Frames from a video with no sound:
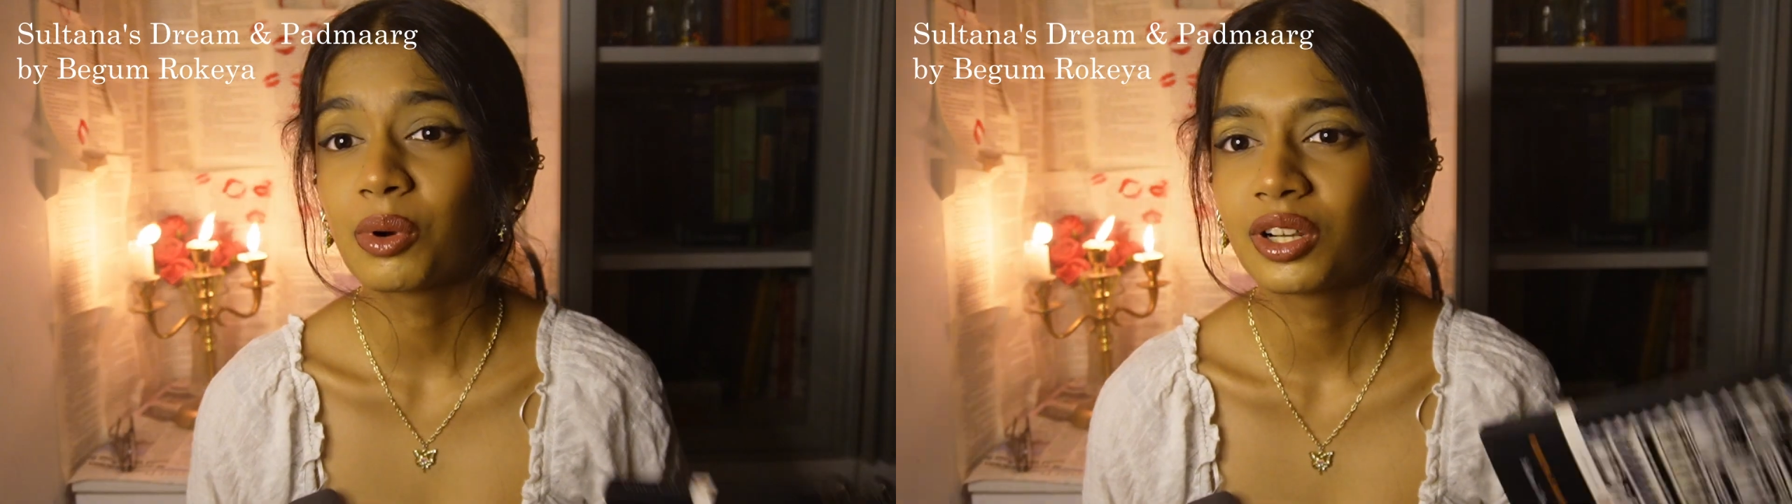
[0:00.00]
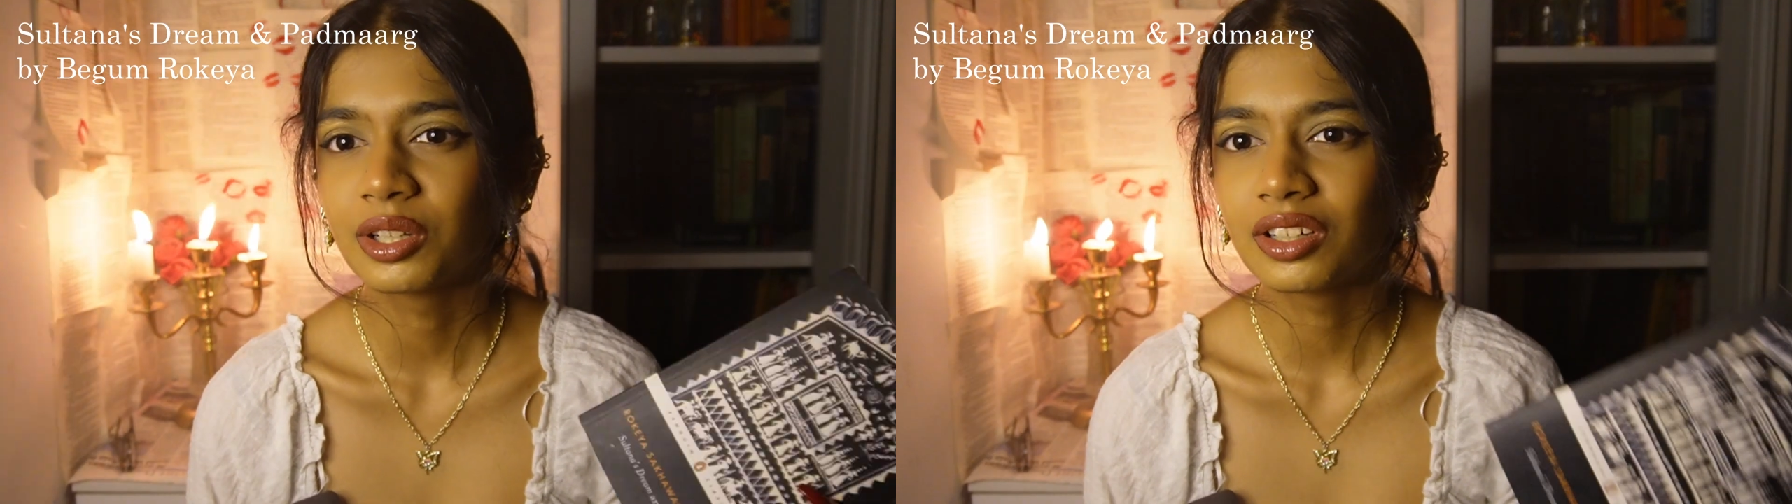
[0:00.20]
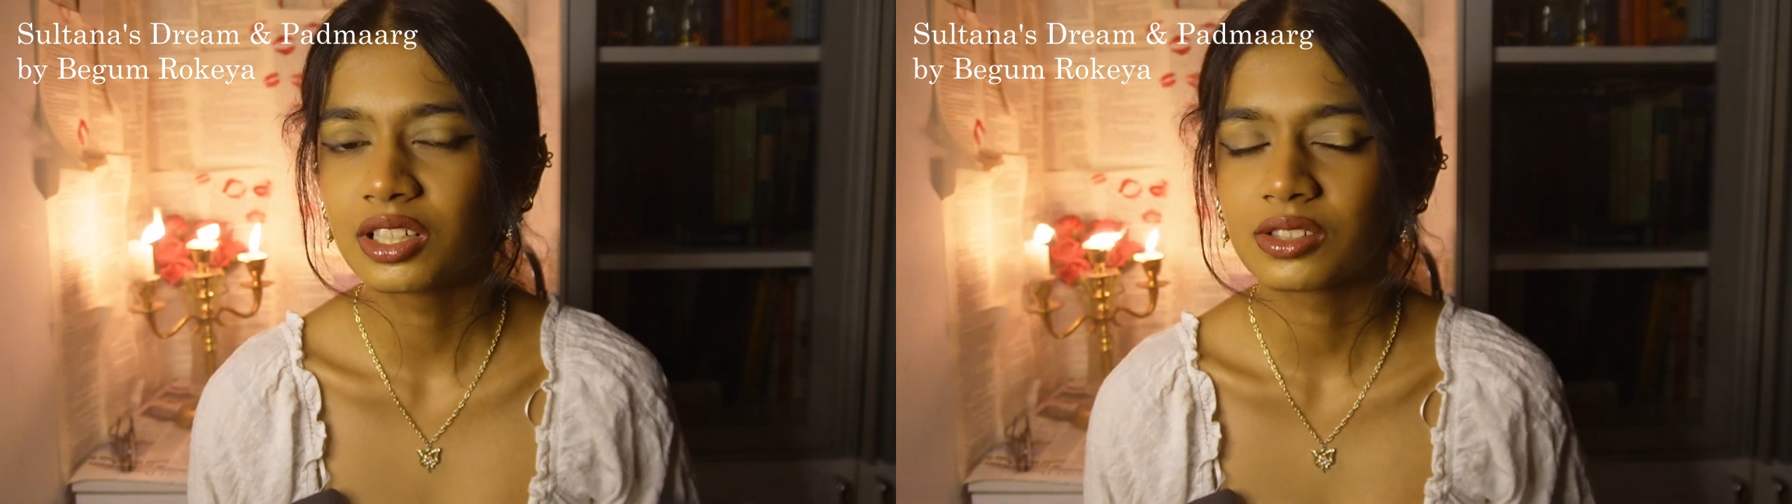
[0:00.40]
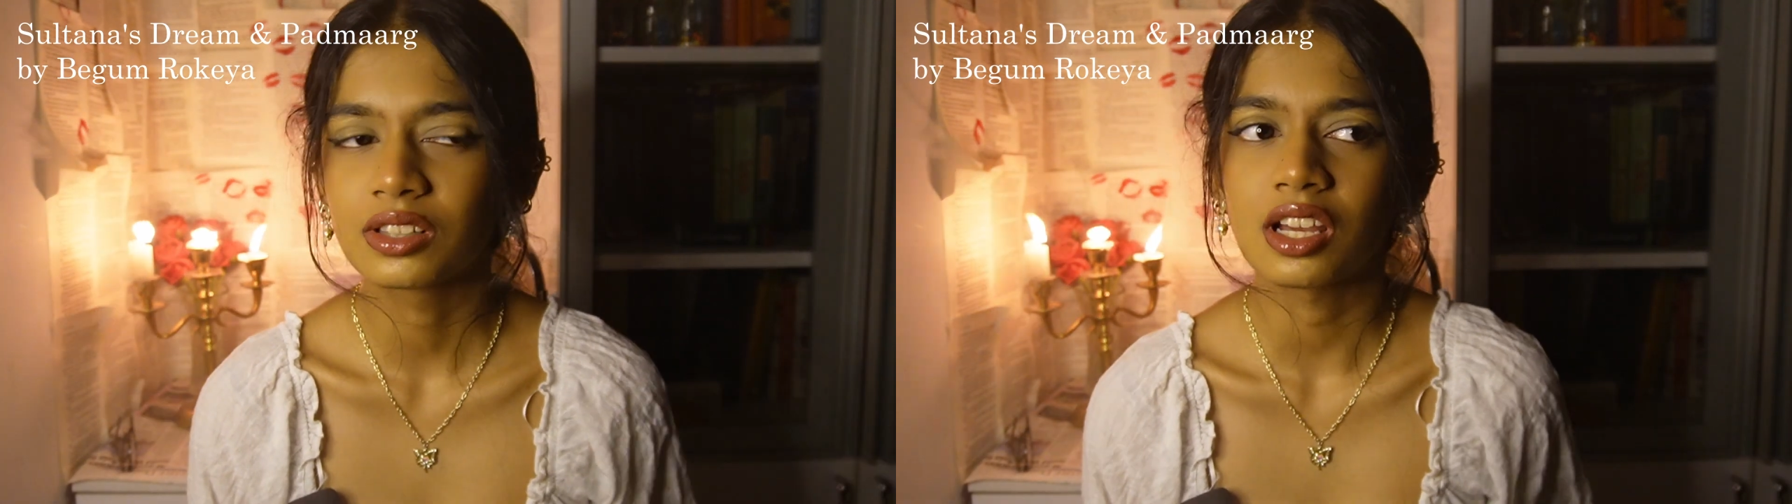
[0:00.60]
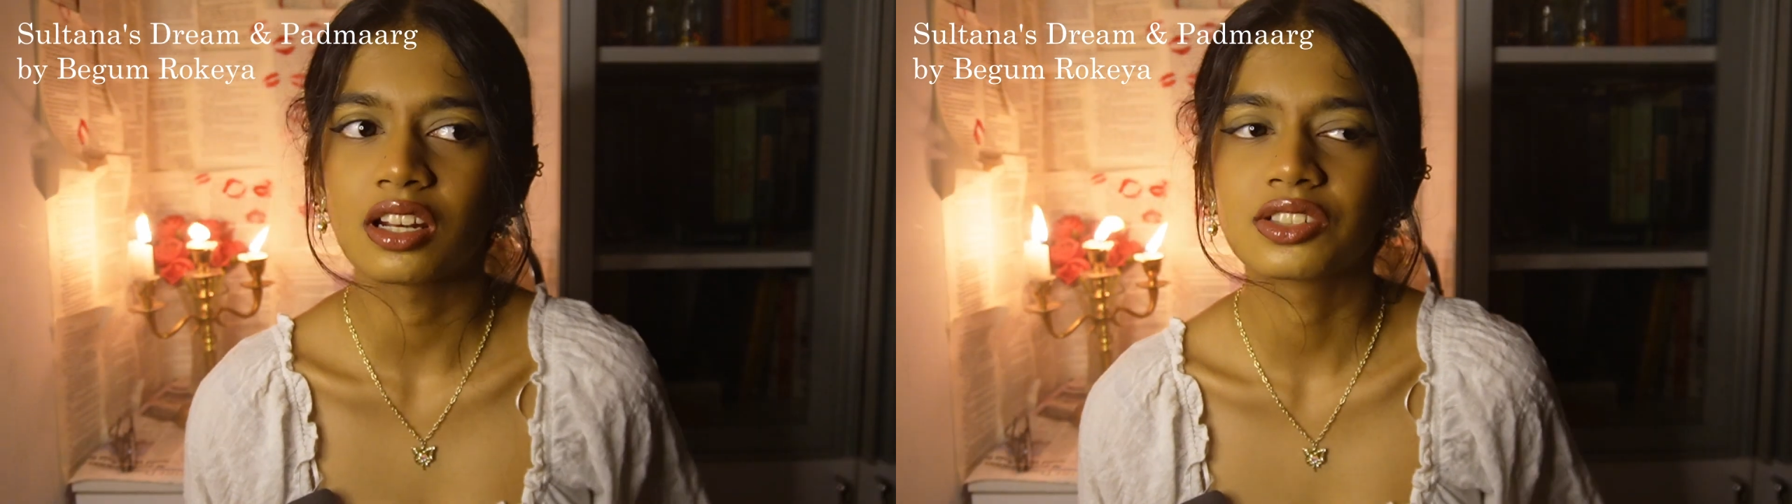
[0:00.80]
wanted to read
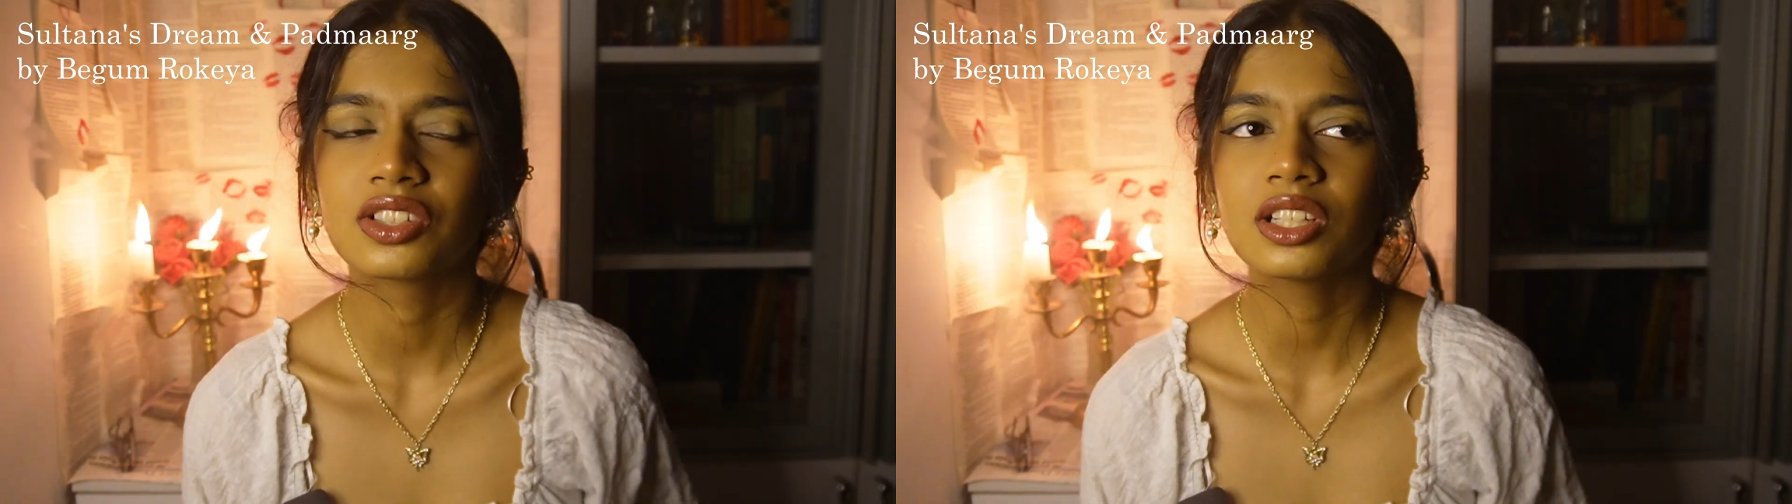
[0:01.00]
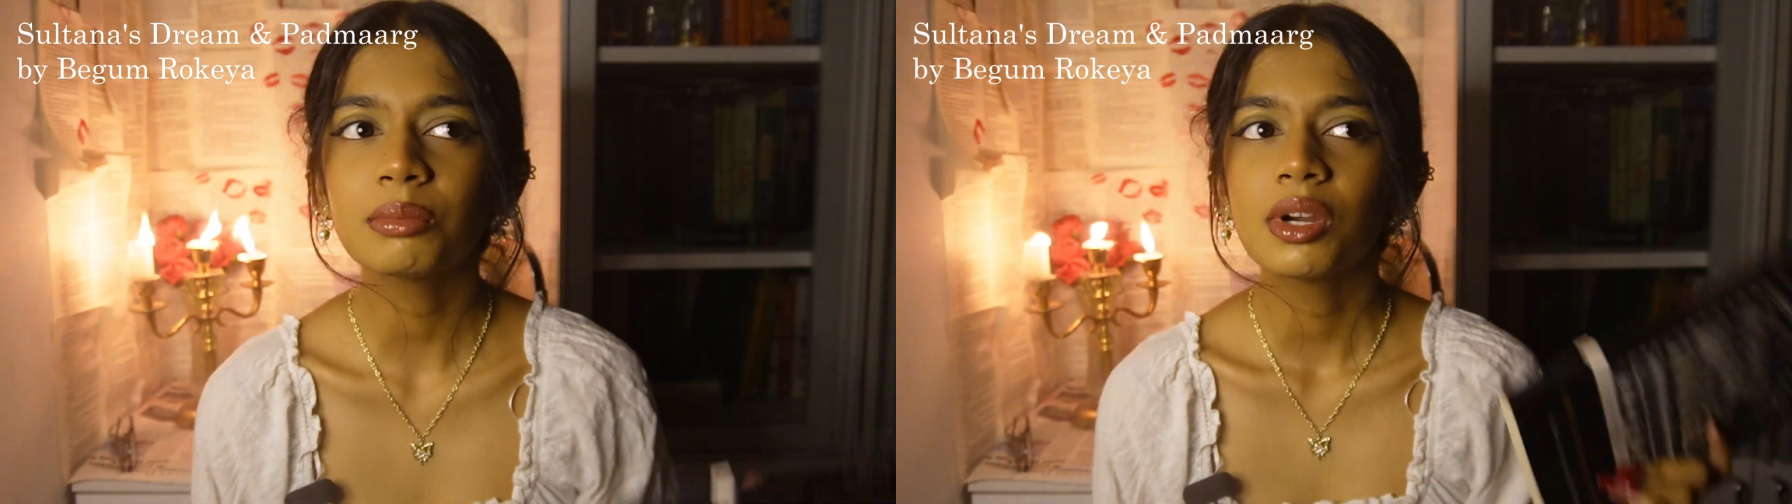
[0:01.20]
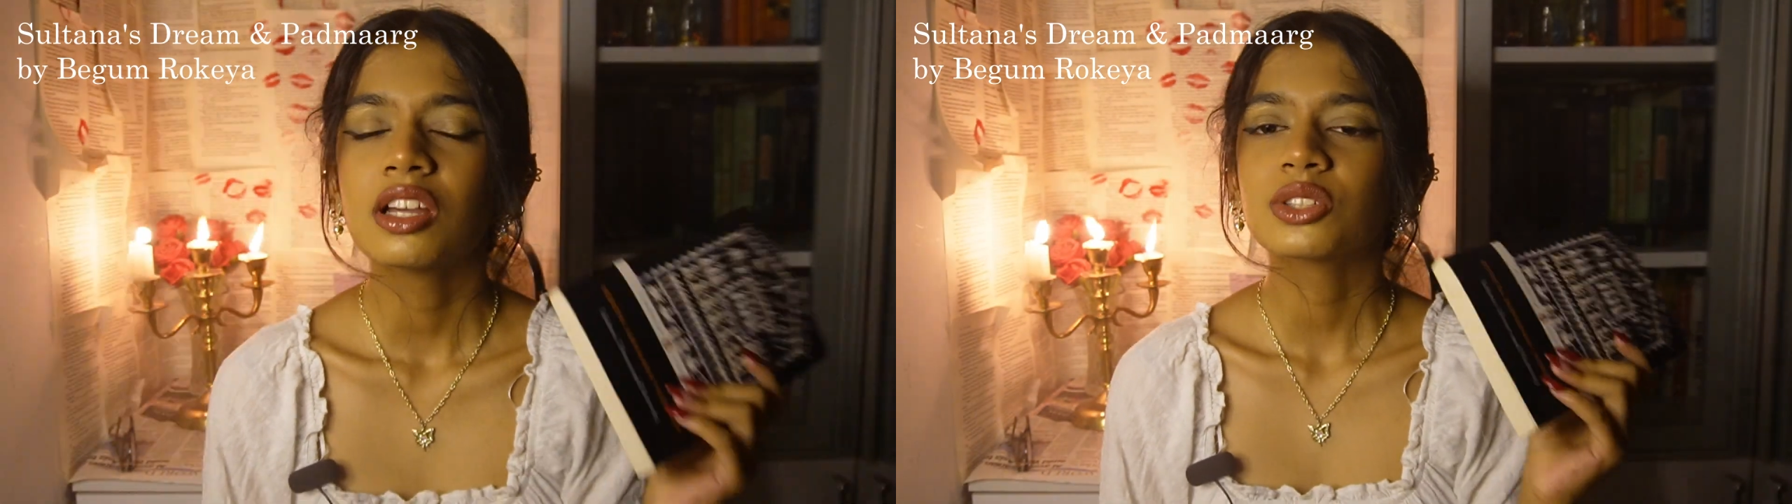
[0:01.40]
Sultana's Dream,